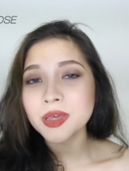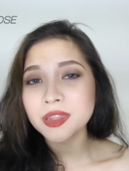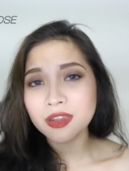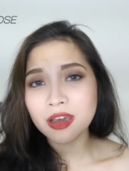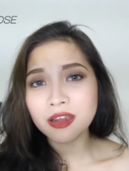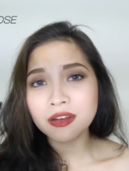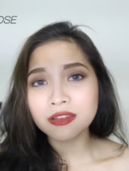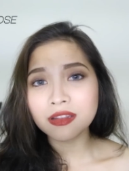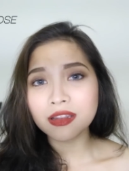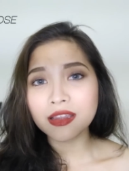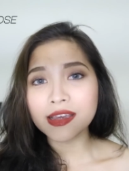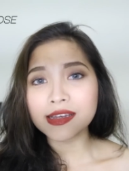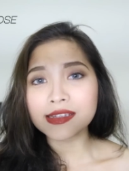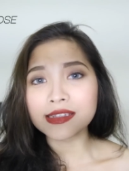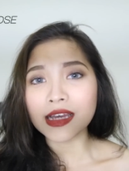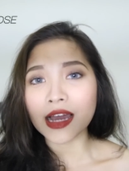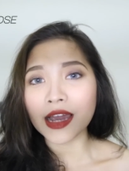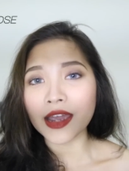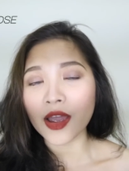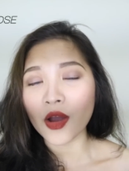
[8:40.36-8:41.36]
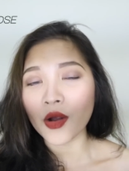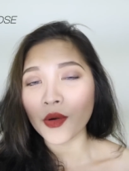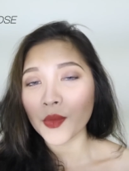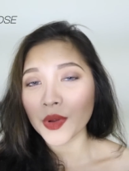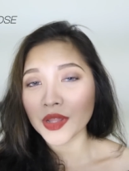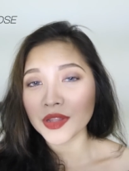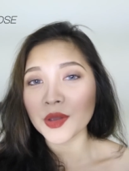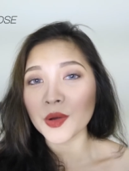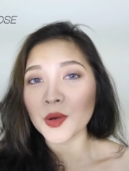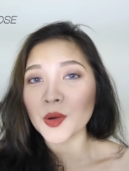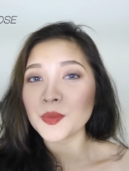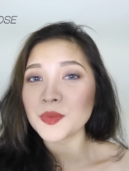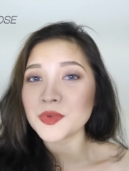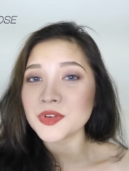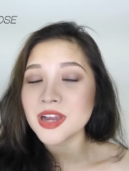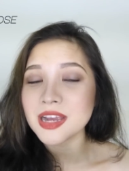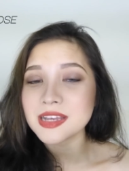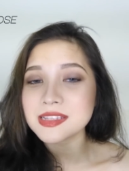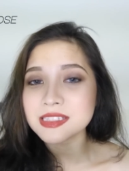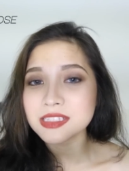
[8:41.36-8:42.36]
But nonetheless, I really hope
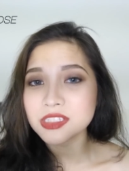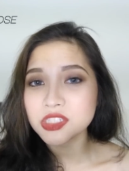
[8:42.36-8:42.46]
you guys